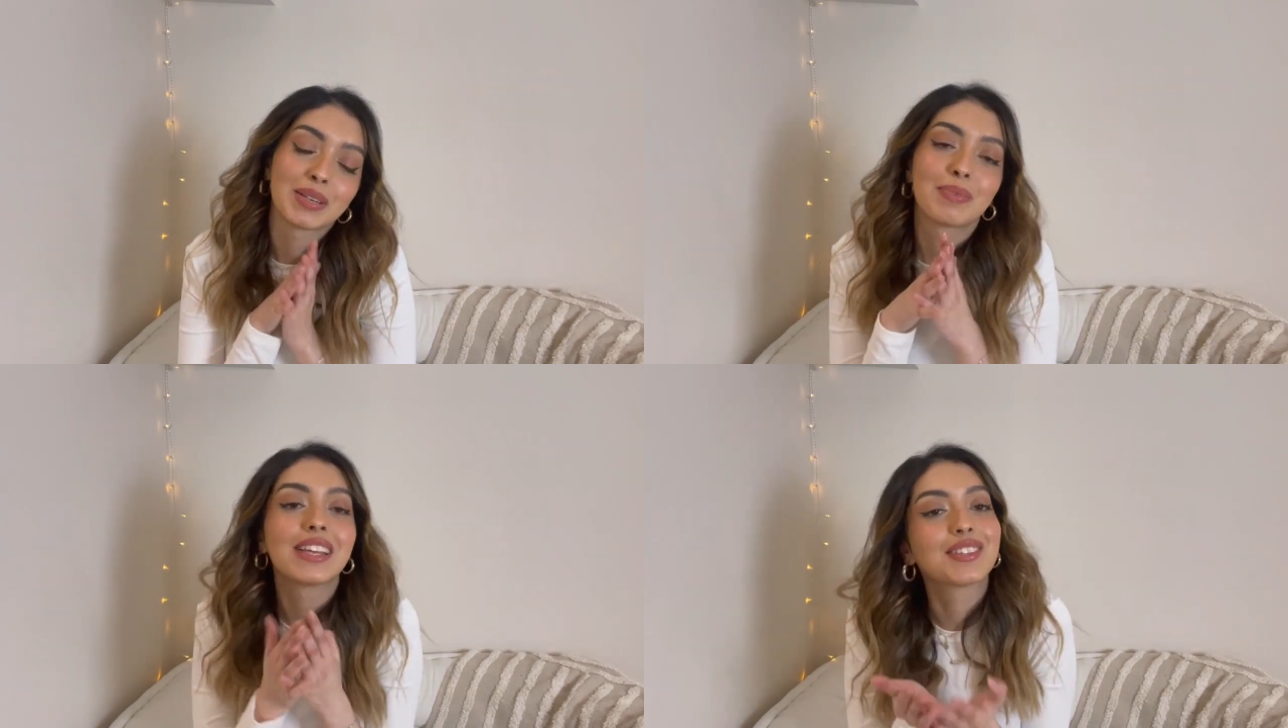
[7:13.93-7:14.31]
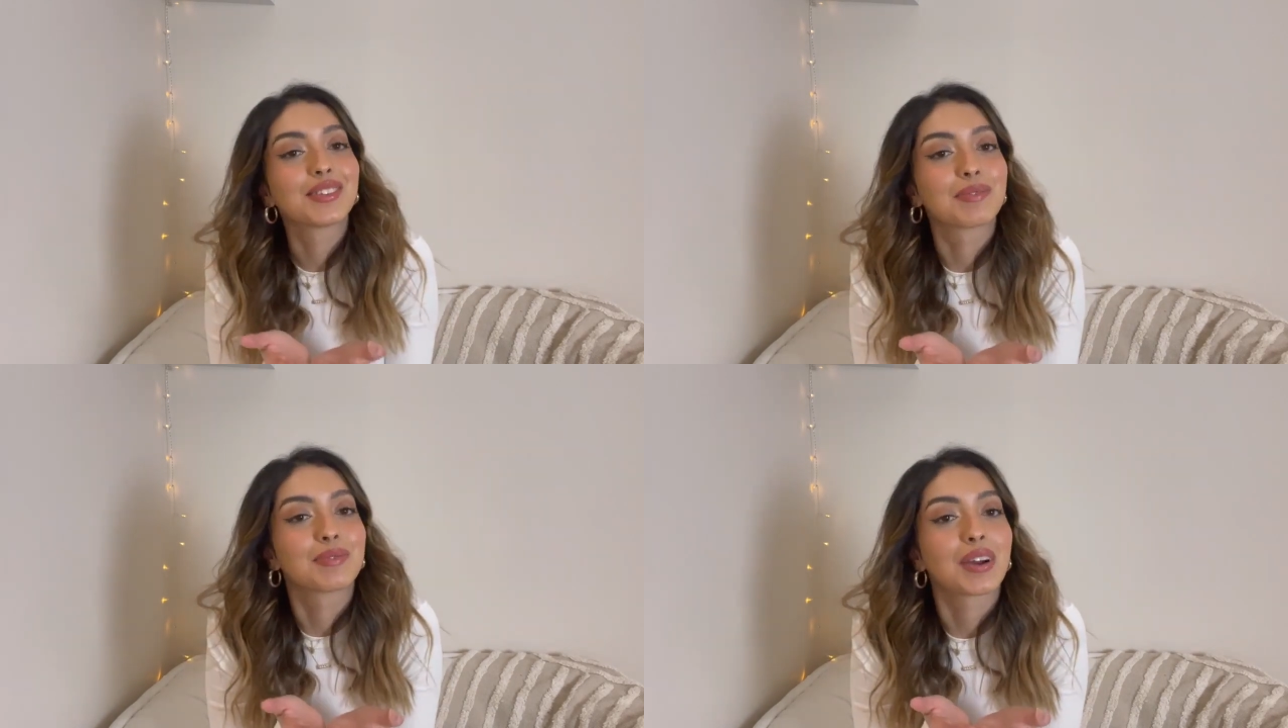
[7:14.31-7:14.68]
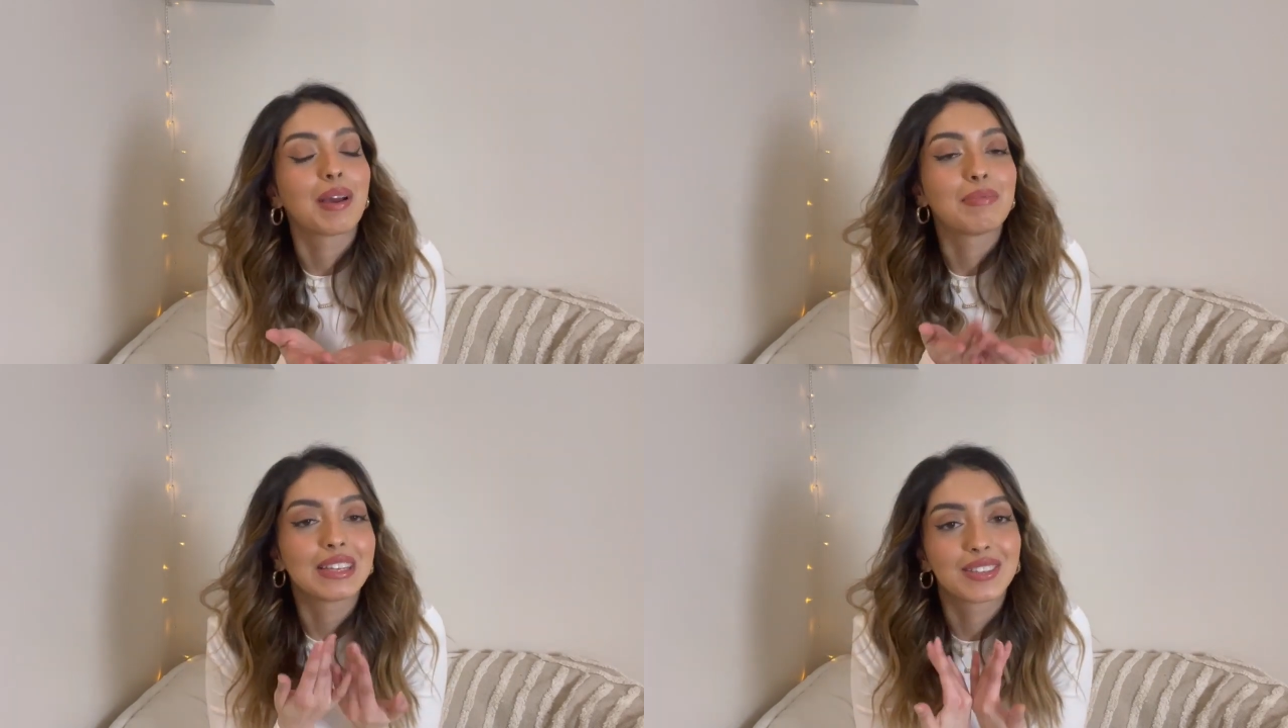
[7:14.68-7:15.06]
Please do
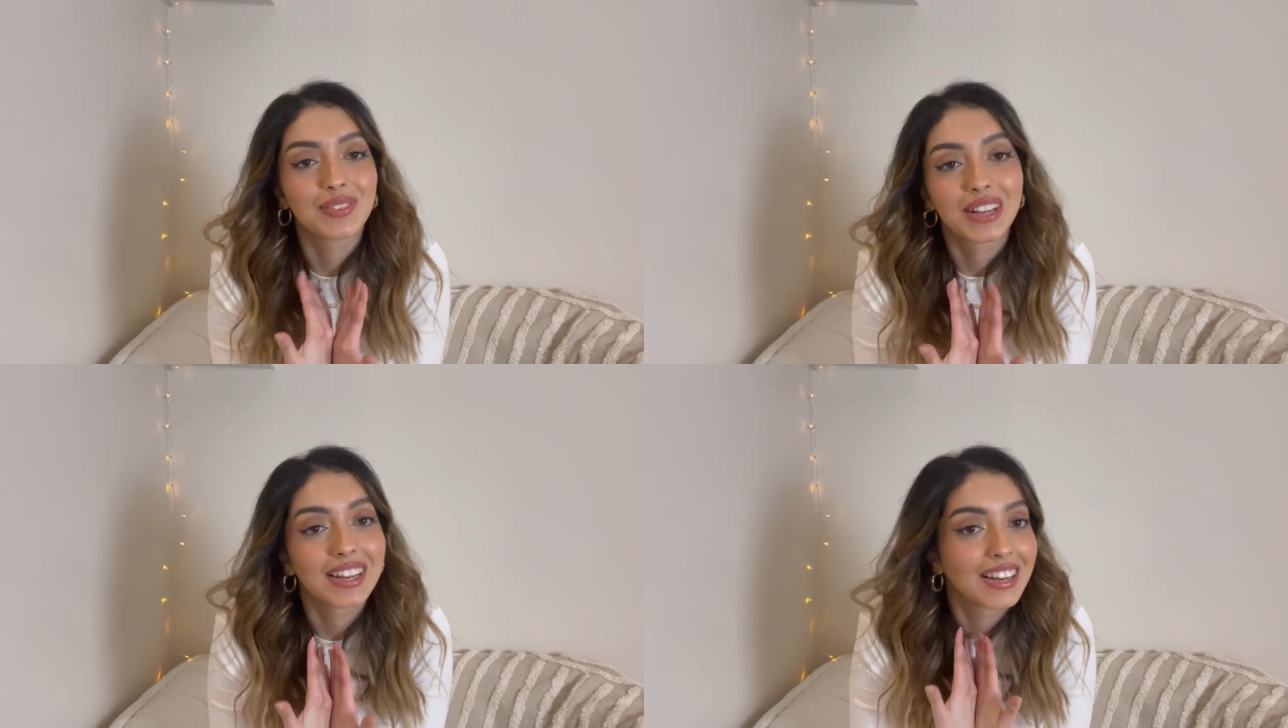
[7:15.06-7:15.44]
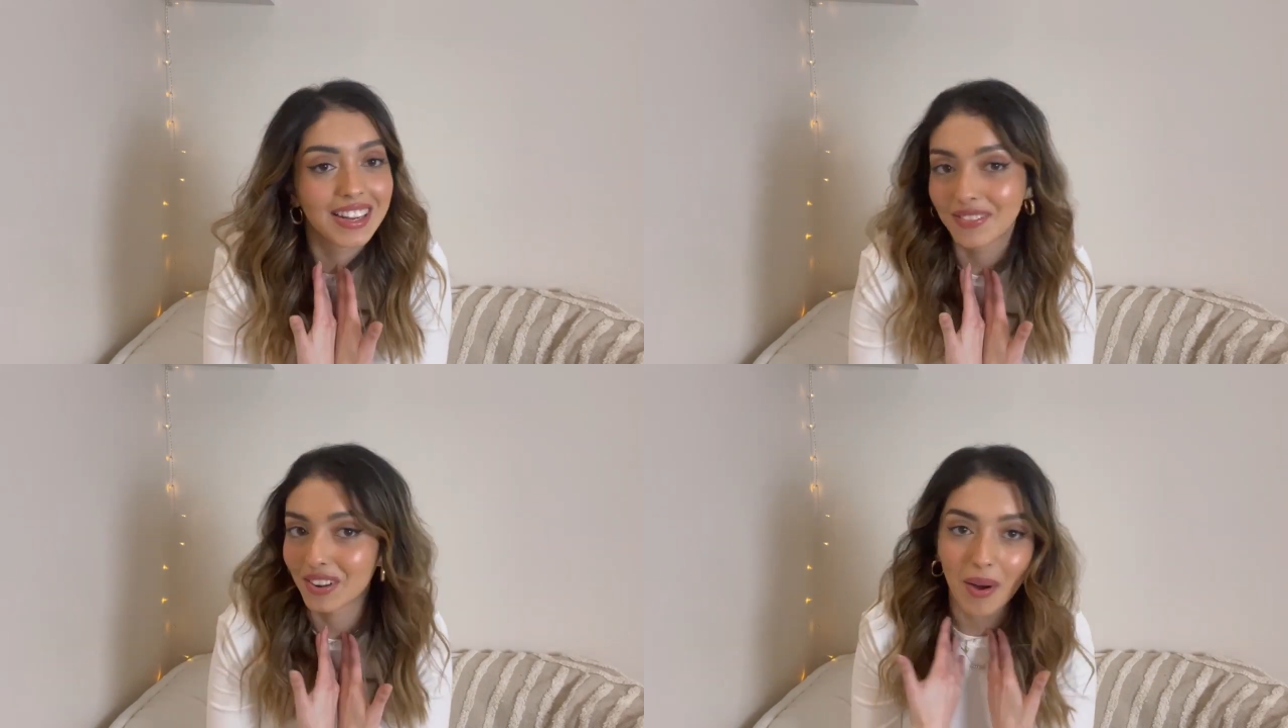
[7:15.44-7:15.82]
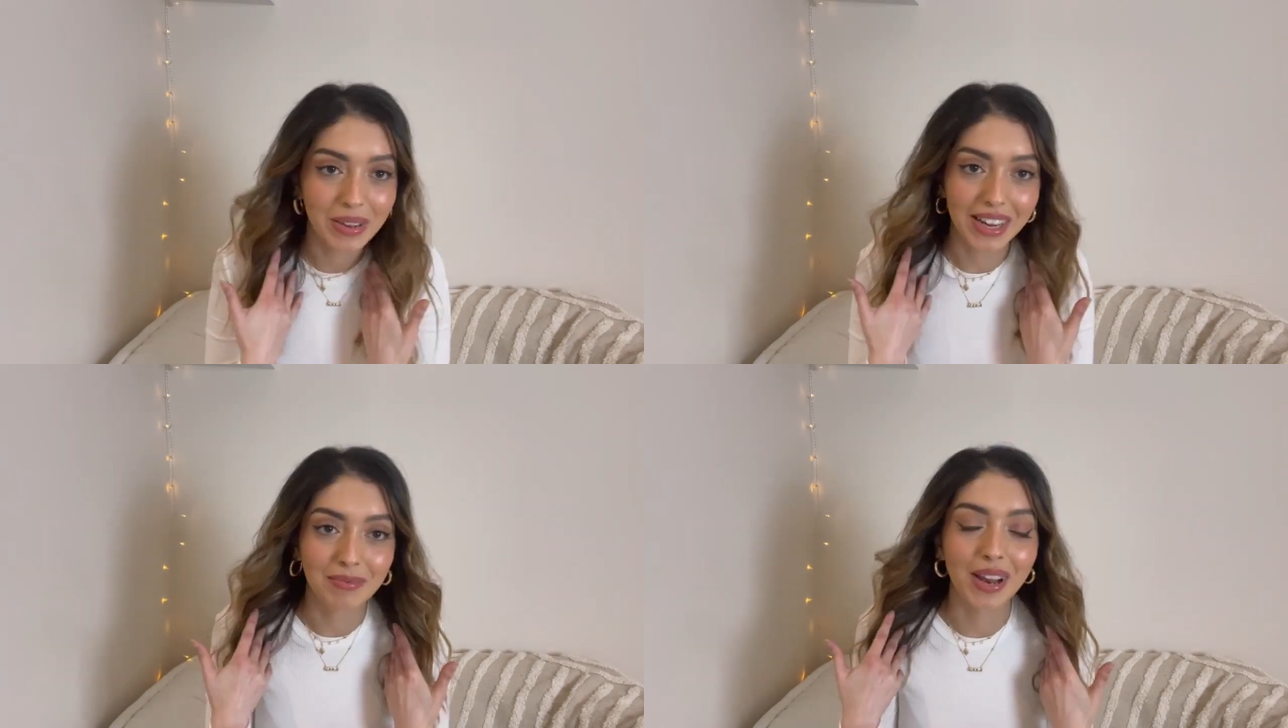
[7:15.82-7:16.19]
subscribe. Please do leave a
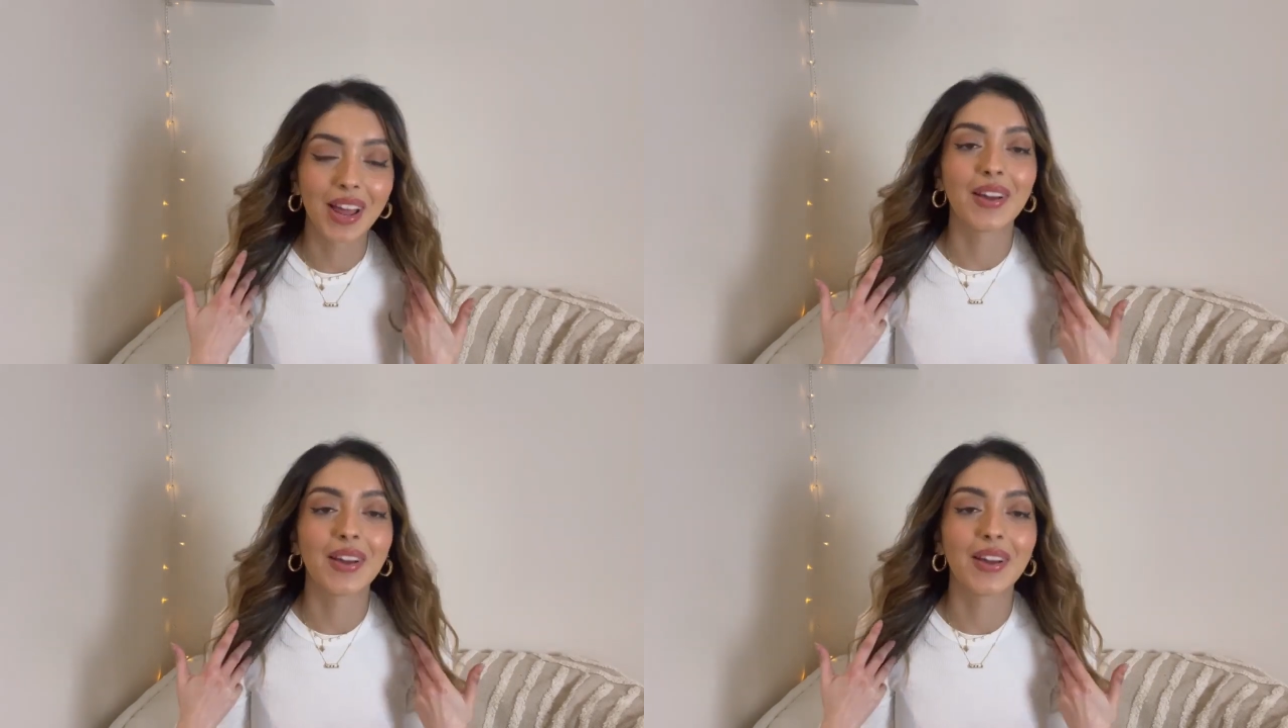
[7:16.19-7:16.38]
comment down below